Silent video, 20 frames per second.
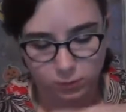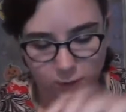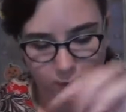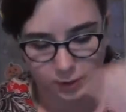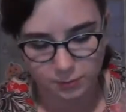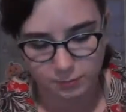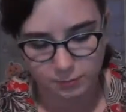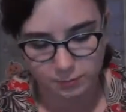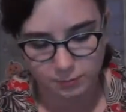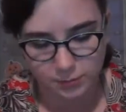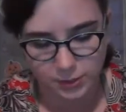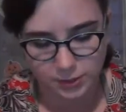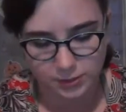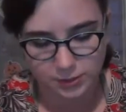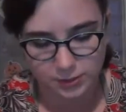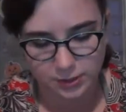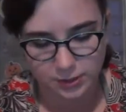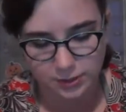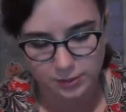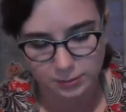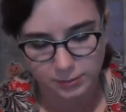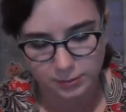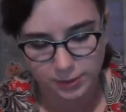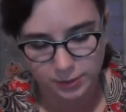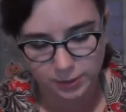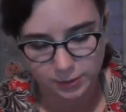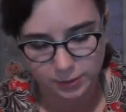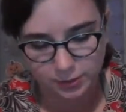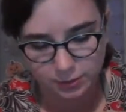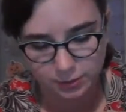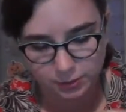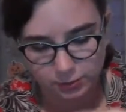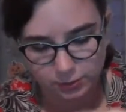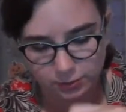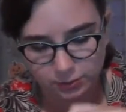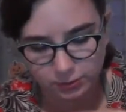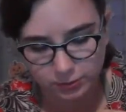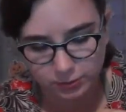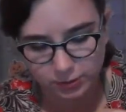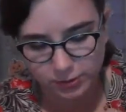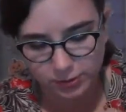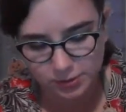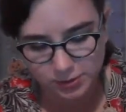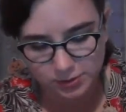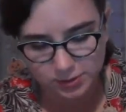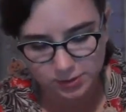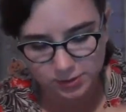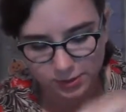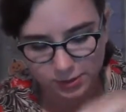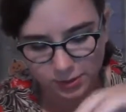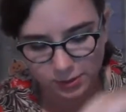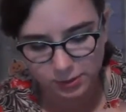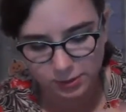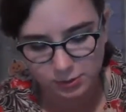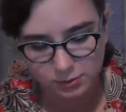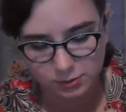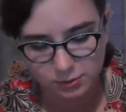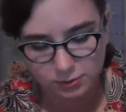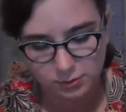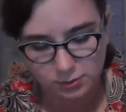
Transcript: Get my tail back into the inside.